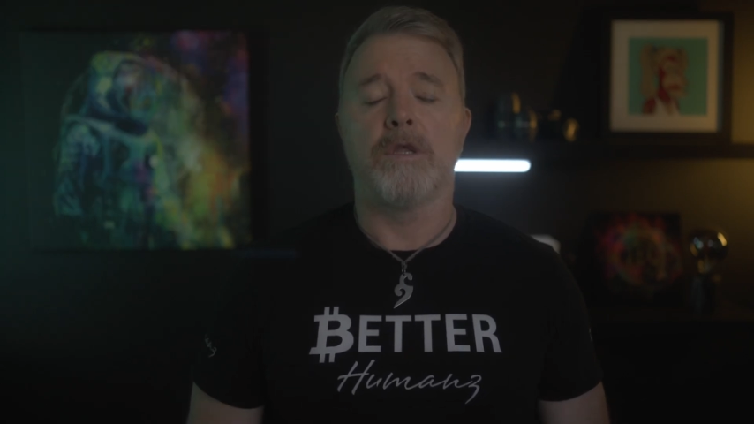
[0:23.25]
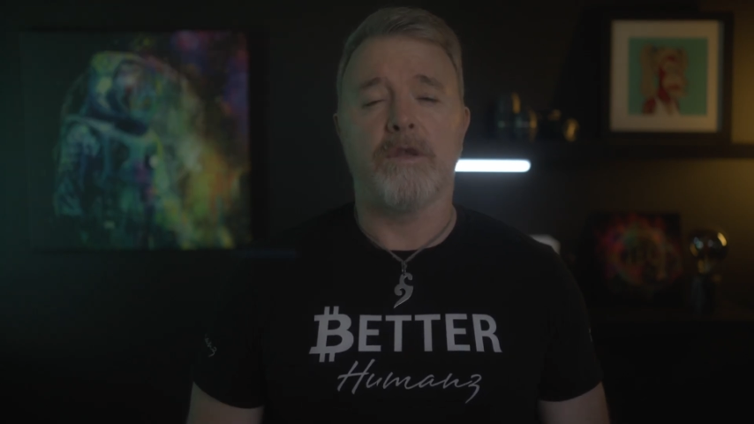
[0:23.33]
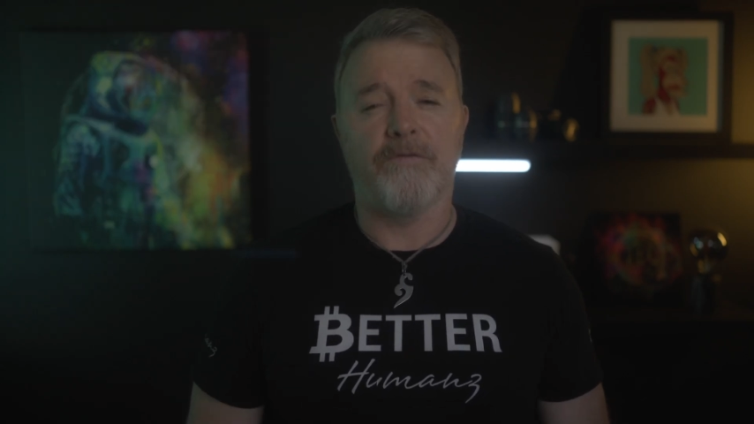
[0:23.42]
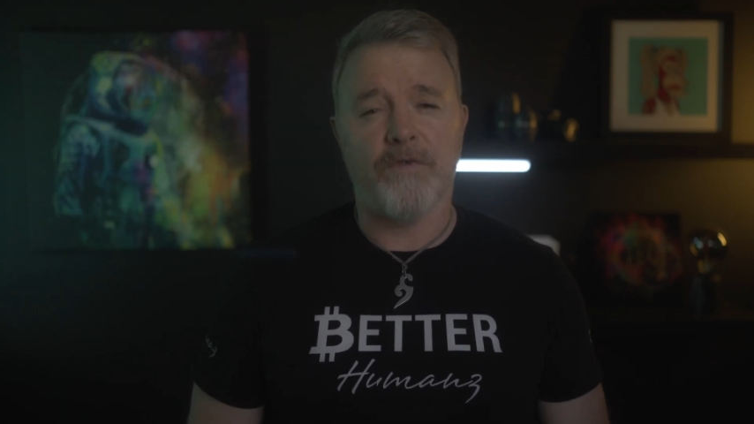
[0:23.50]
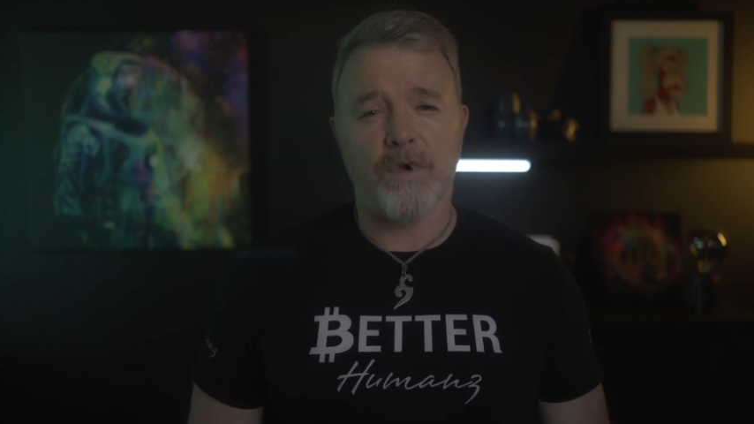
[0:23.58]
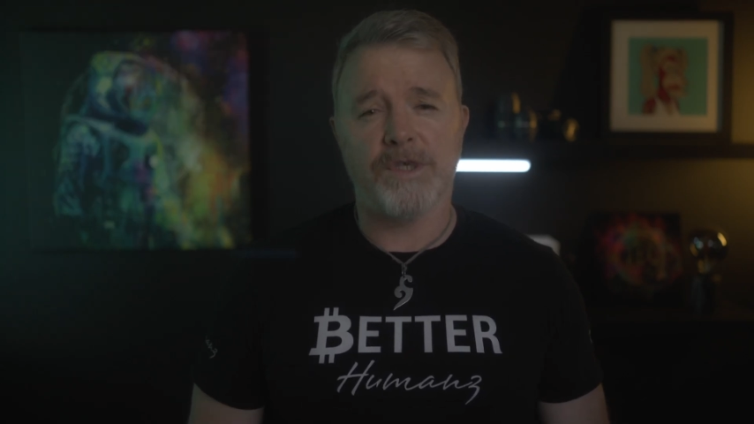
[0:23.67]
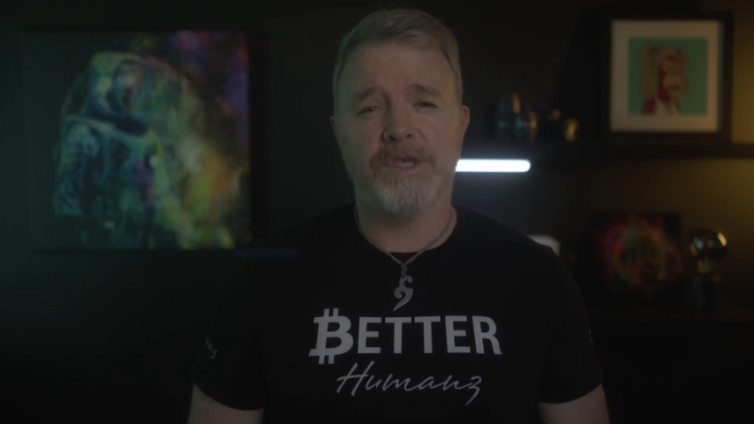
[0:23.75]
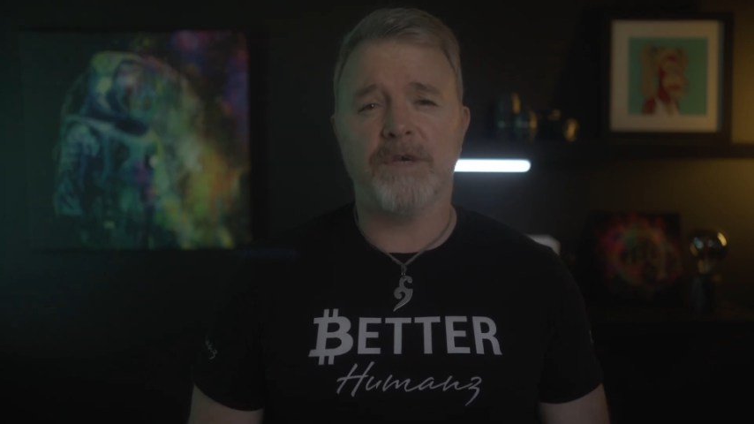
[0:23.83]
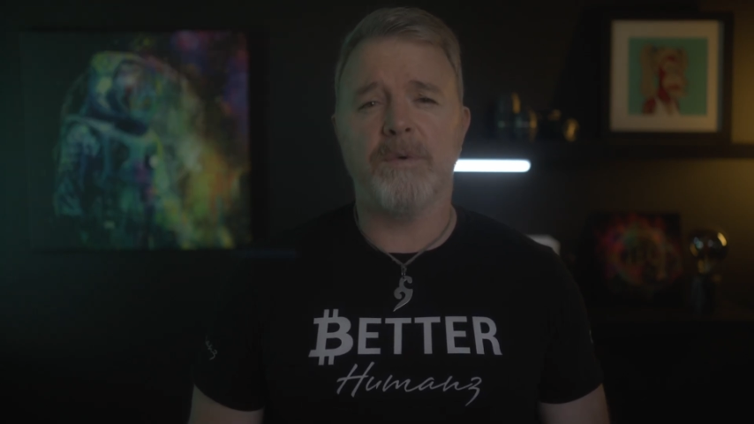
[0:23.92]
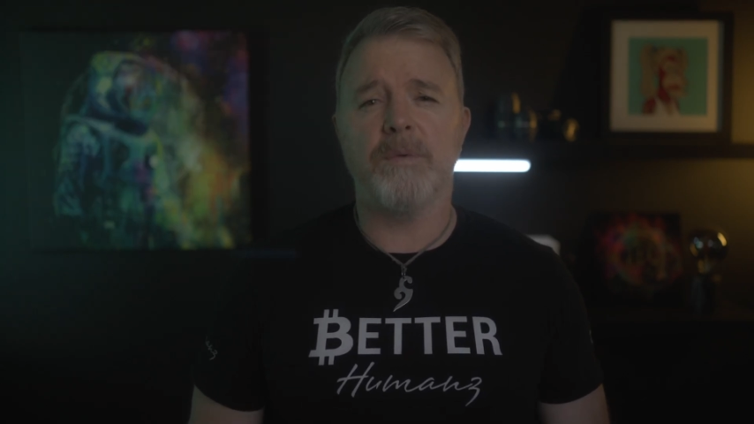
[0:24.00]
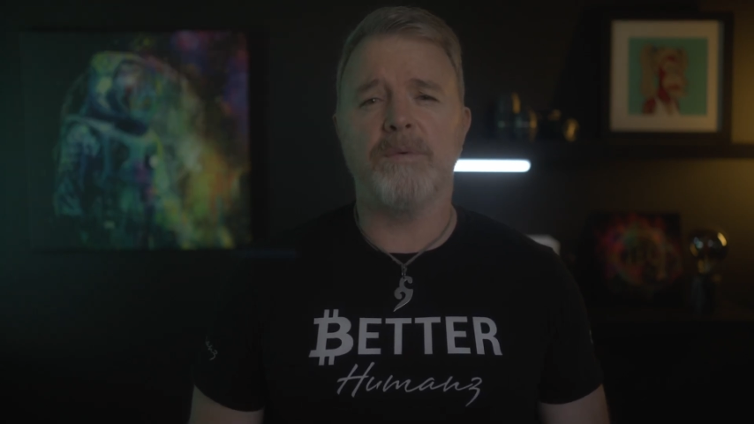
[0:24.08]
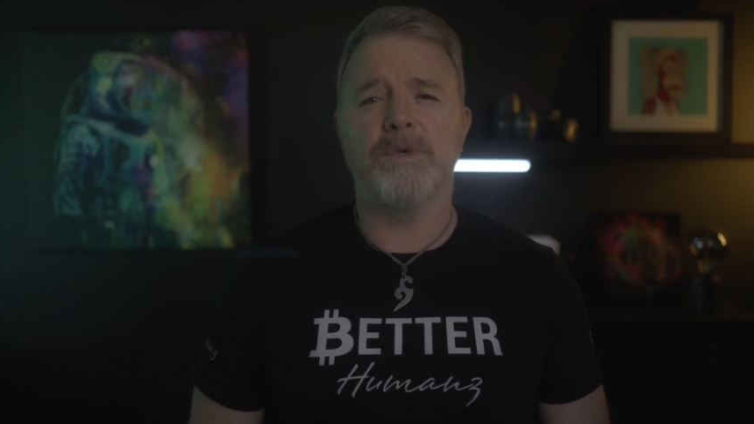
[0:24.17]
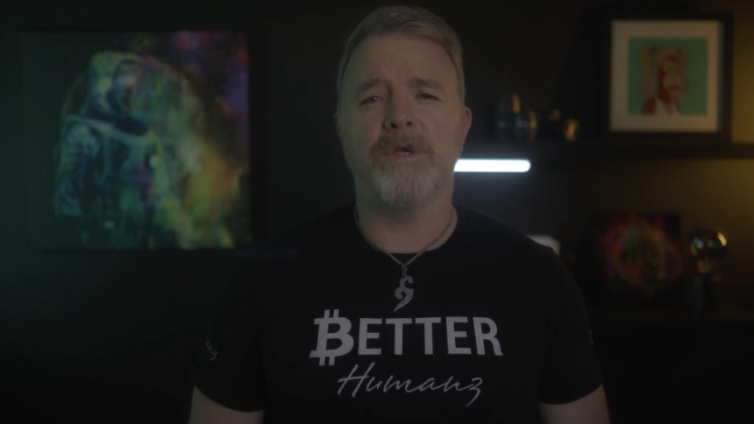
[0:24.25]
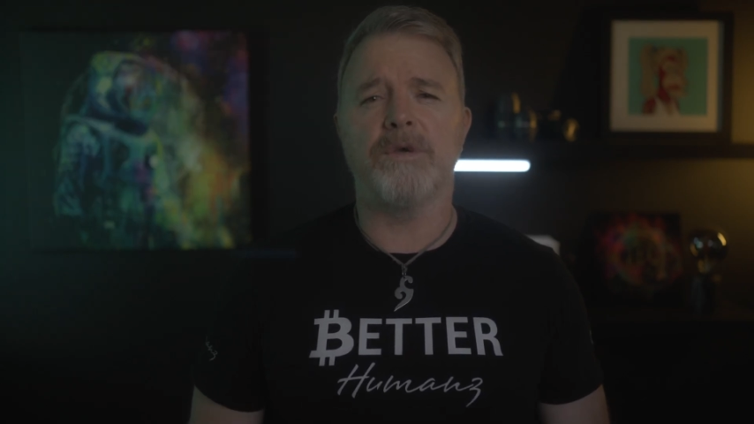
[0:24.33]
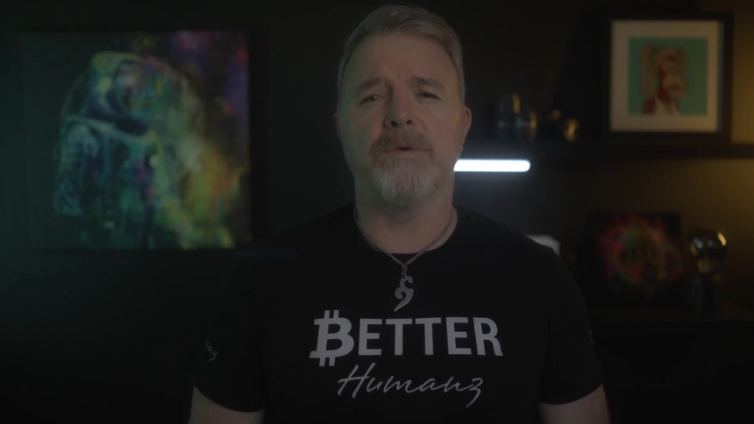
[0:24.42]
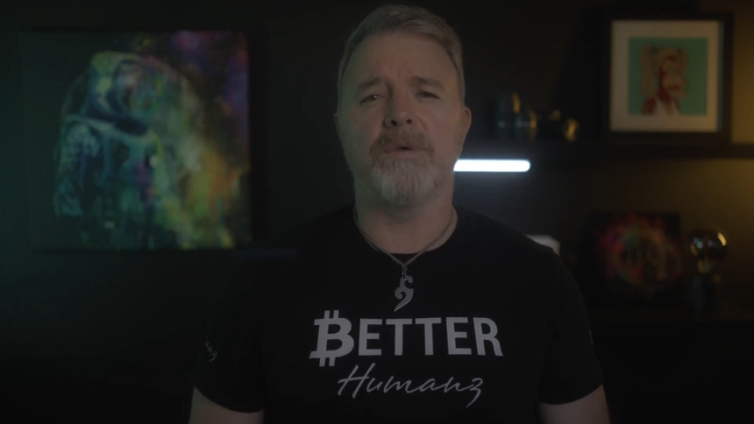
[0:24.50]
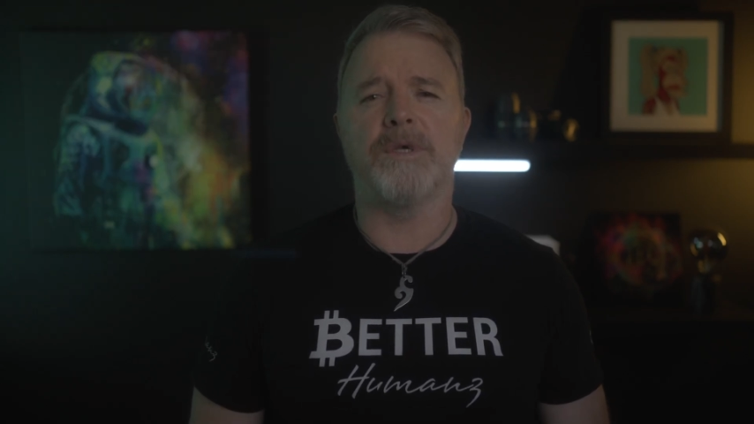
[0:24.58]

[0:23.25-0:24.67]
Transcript: The first thing we will do